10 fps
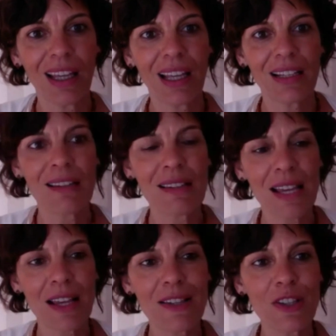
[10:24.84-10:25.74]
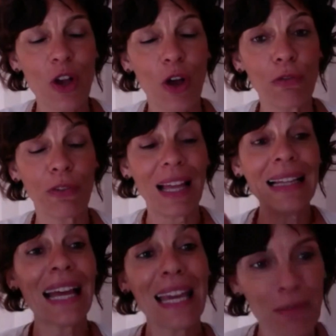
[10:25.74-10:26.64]
the sense of
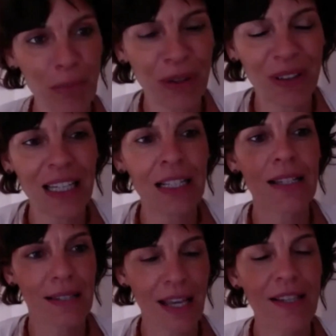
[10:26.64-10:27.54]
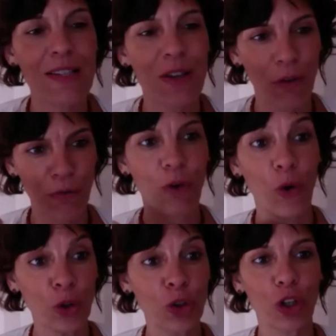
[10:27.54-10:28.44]
labor, in the sense of
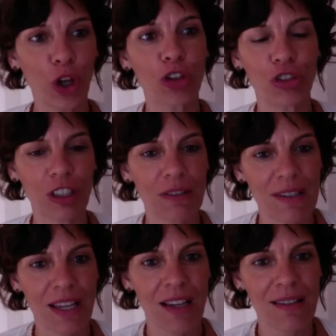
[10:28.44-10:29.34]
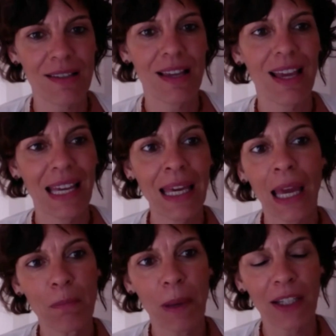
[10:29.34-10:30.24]
ontological sense,
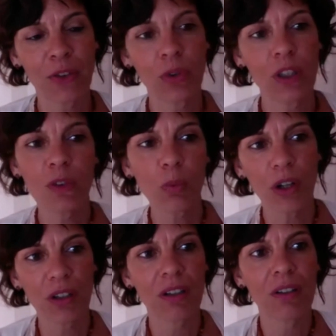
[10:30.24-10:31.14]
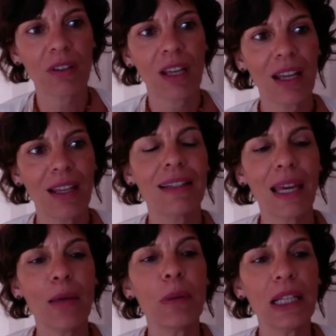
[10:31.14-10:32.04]
came back to these workers.
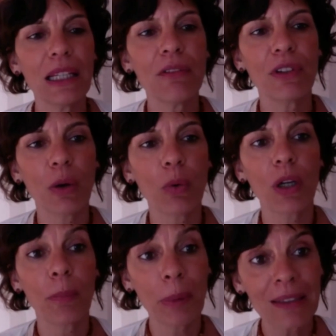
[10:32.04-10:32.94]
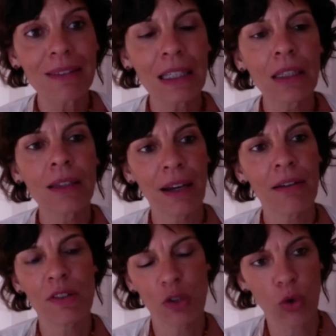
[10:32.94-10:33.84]
They believed they were building their
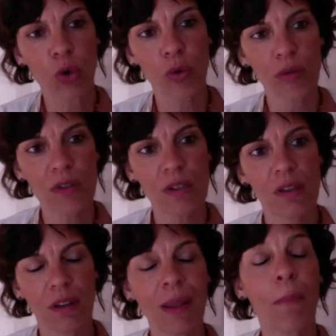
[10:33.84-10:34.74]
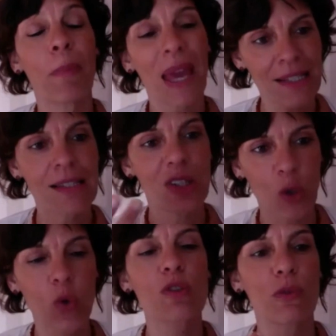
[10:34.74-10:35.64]
schools, the best
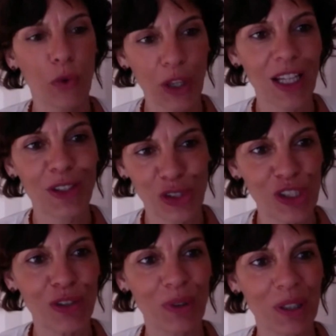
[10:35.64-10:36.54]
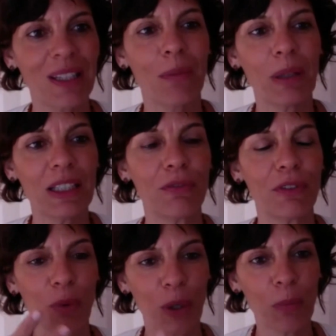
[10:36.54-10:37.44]
schools for their children. They believed they
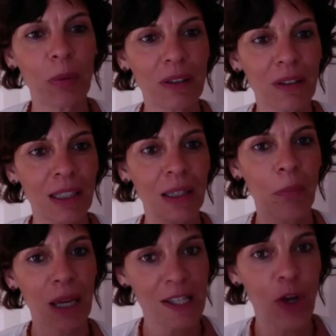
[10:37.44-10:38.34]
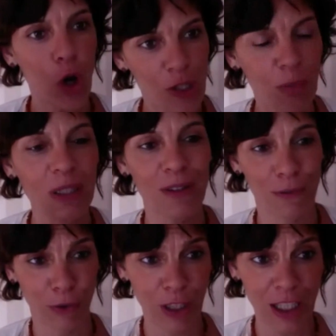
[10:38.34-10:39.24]
were building the best hospitals
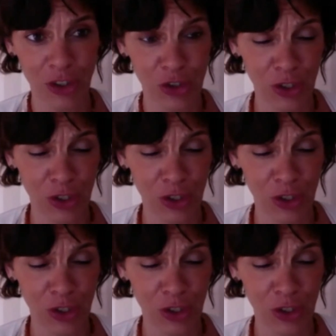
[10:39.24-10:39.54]
for that.